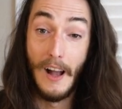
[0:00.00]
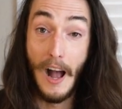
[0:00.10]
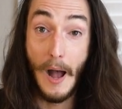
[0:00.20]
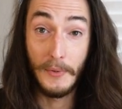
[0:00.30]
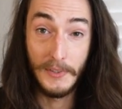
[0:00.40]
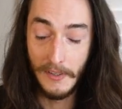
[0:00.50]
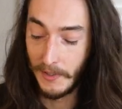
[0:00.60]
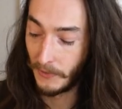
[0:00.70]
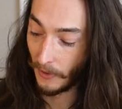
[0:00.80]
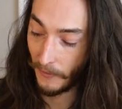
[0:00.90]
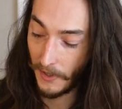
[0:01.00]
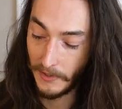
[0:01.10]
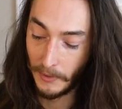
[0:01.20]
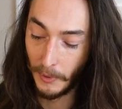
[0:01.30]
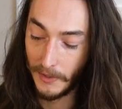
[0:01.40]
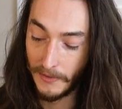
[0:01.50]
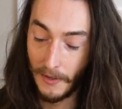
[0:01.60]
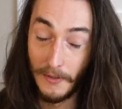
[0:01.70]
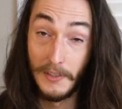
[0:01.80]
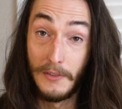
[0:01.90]
Opposite of these front facing buttons
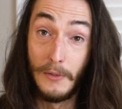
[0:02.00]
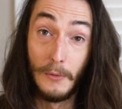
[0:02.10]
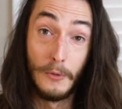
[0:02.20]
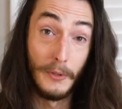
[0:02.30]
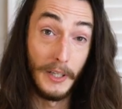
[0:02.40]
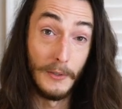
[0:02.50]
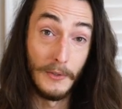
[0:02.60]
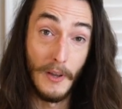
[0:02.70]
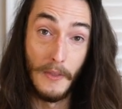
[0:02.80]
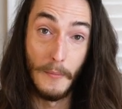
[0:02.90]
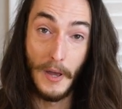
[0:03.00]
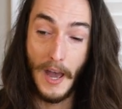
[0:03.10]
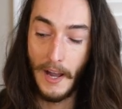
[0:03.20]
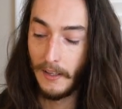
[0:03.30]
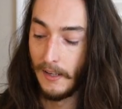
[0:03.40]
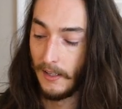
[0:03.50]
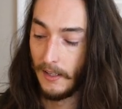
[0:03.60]
are these two triggers on the back,